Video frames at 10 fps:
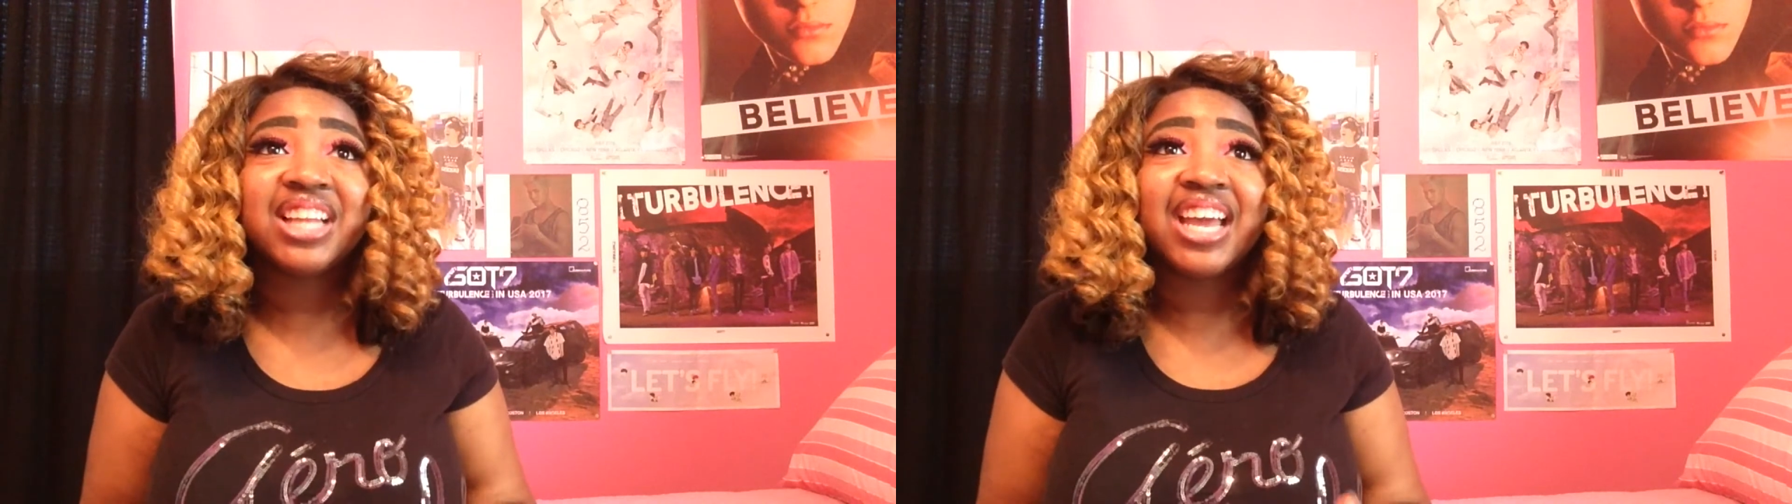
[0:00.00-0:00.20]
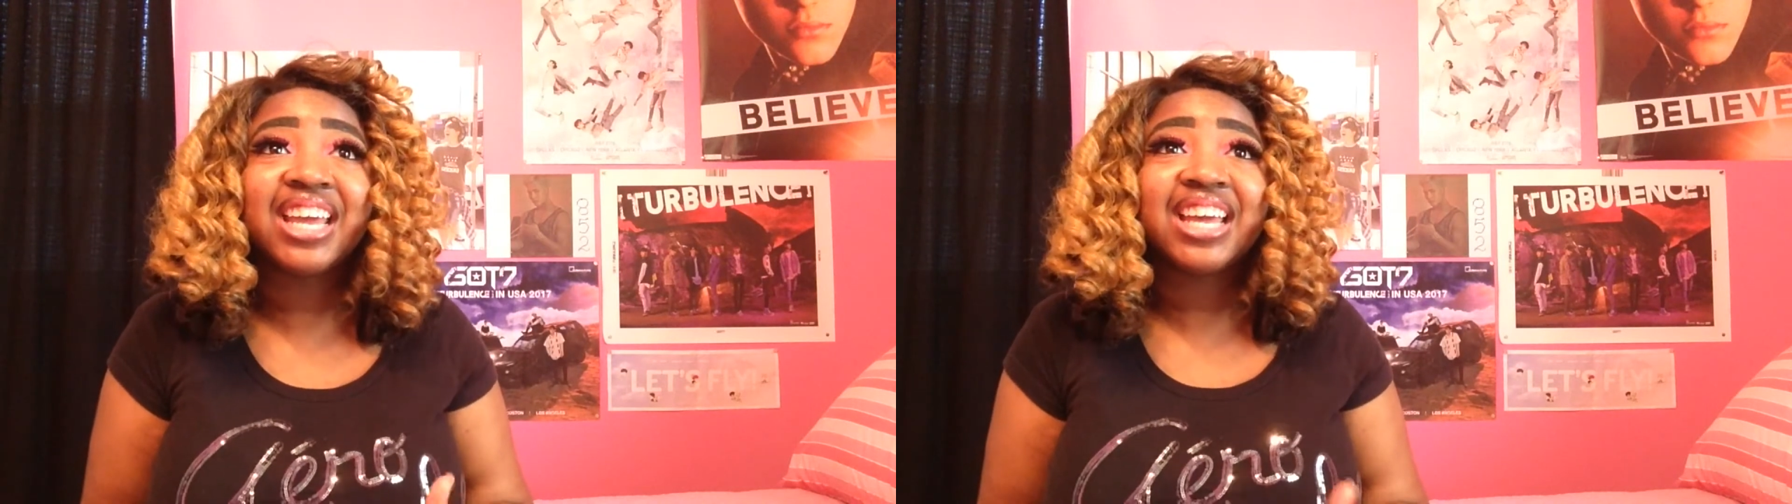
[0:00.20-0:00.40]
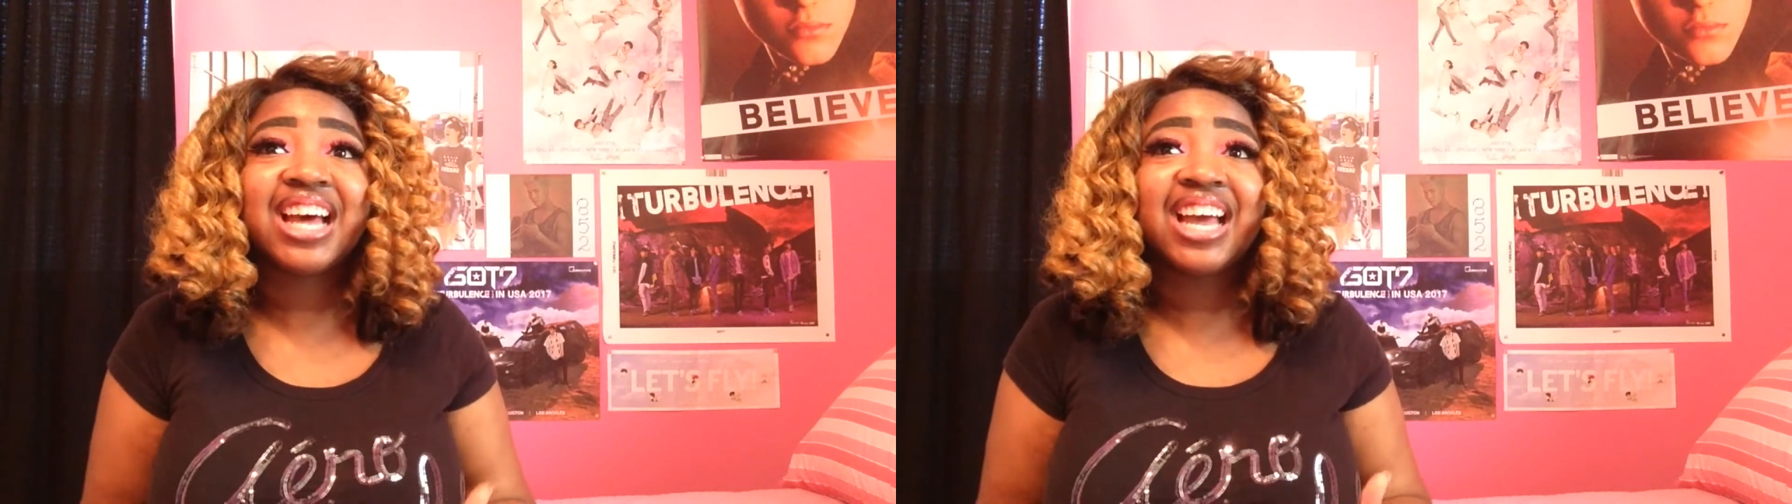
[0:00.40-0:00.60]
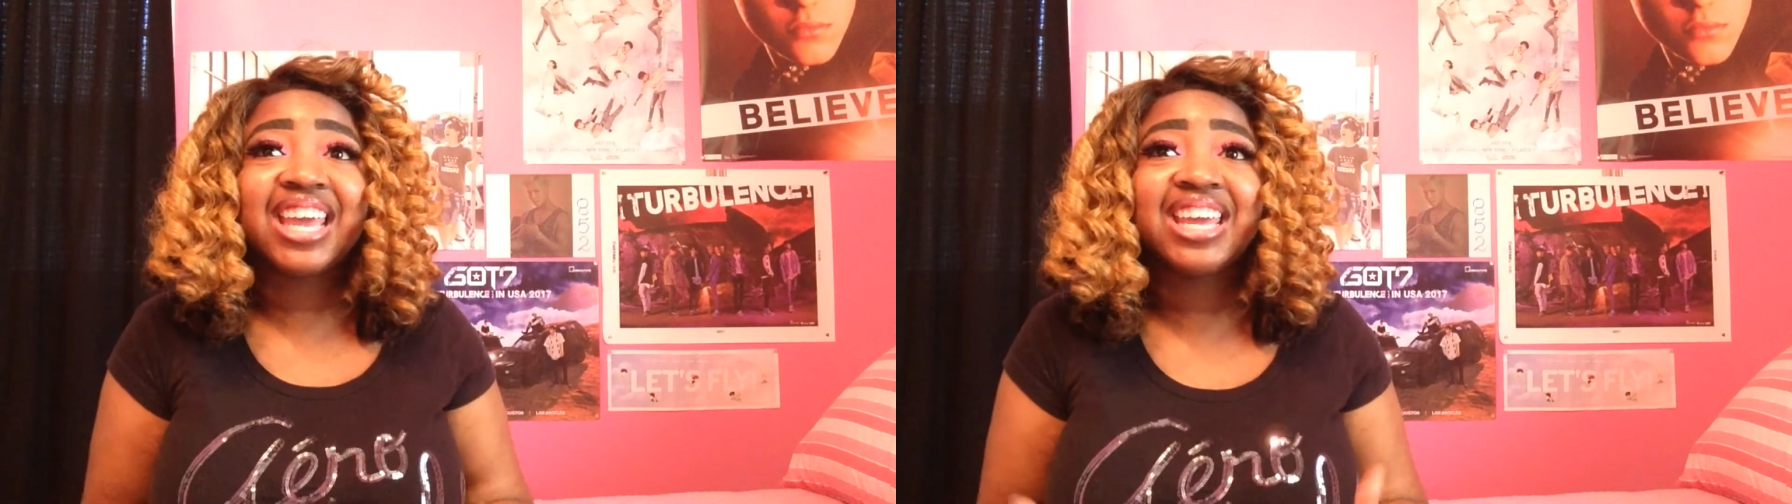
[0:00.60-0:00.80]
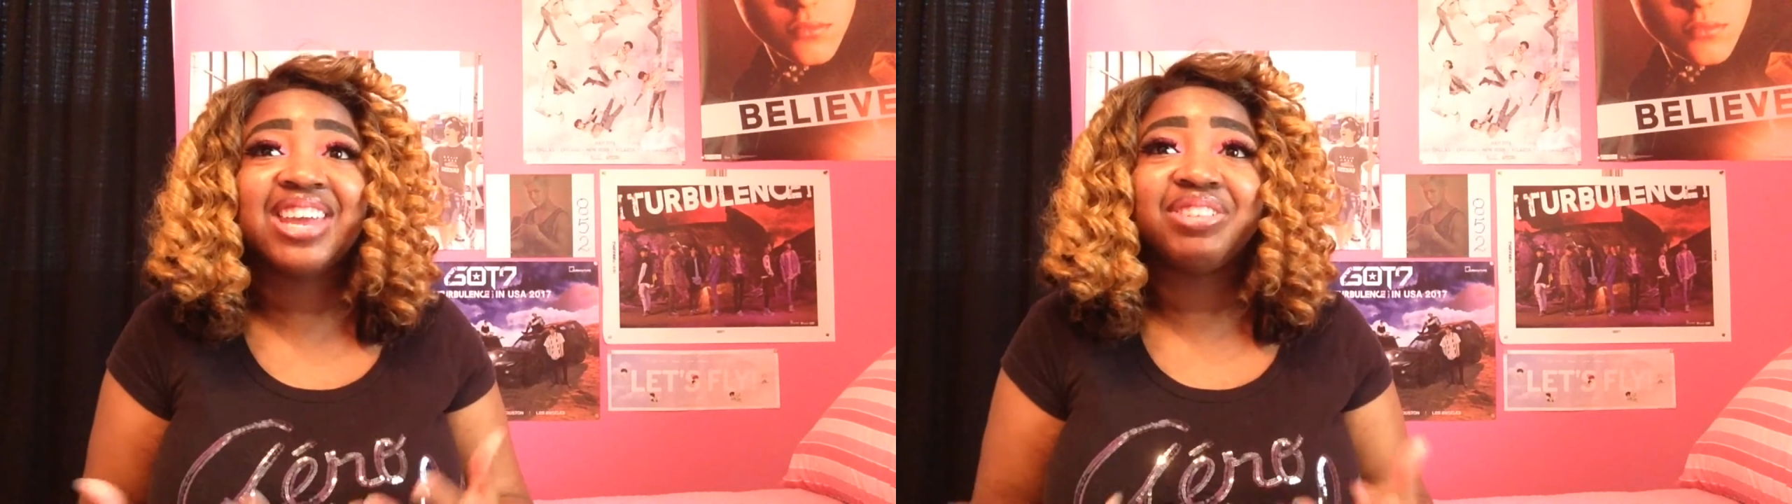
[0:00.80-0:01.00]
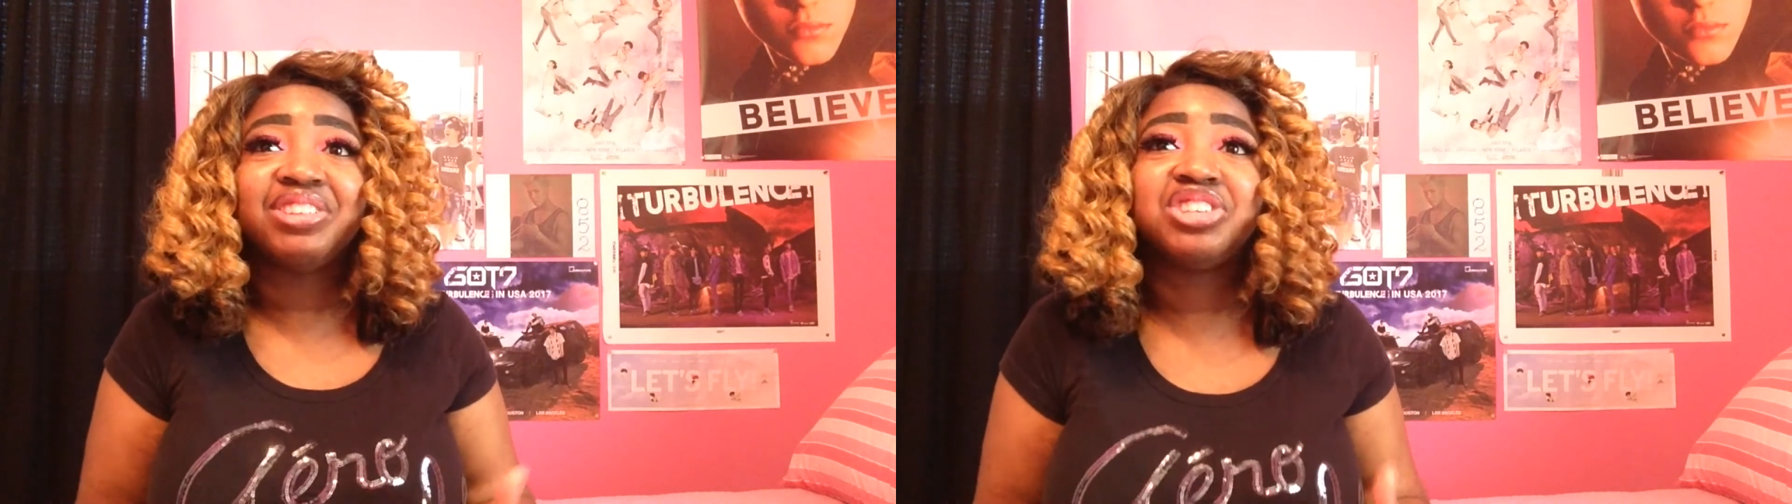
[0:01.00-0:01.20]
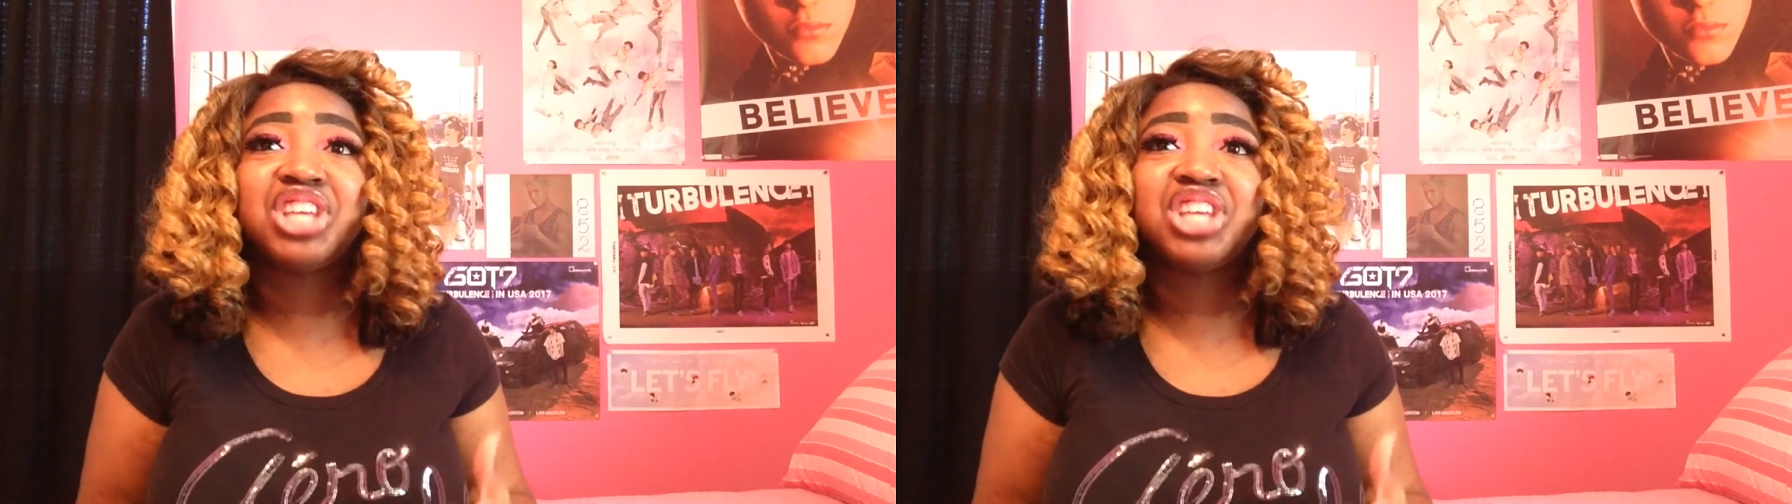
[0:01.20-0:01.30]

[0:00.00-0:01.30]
Like, I can't even